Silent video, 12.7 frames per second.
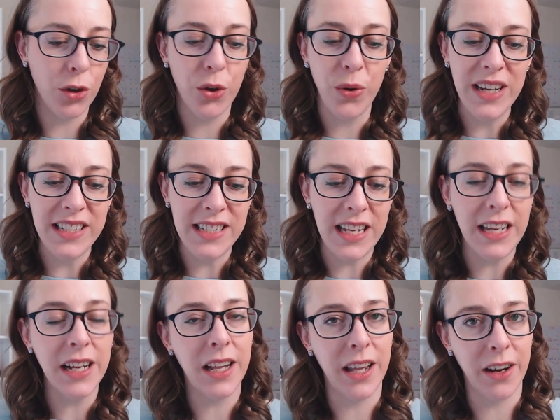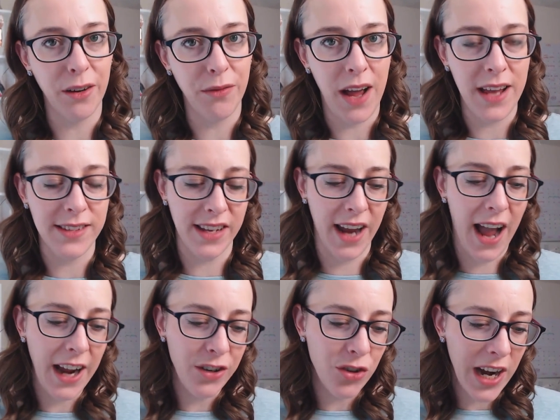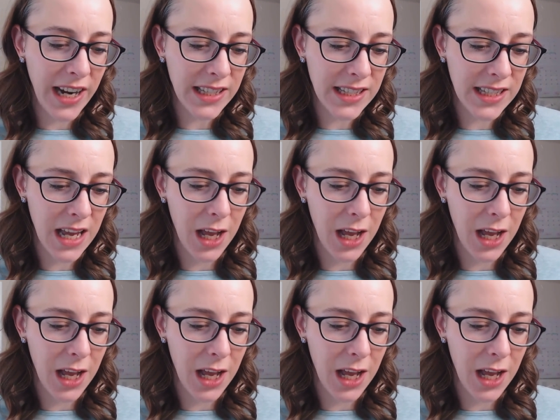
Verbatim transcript: green tea clarifies and hydrates,